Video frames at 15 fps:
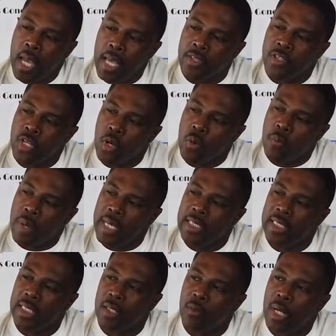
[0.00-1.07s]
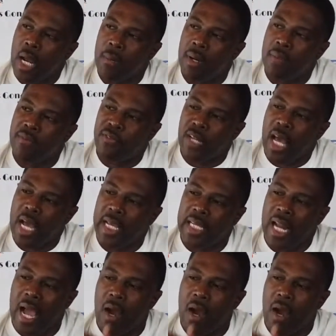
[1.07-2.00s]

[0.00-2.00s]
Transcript: And so basically, when I'm up flying,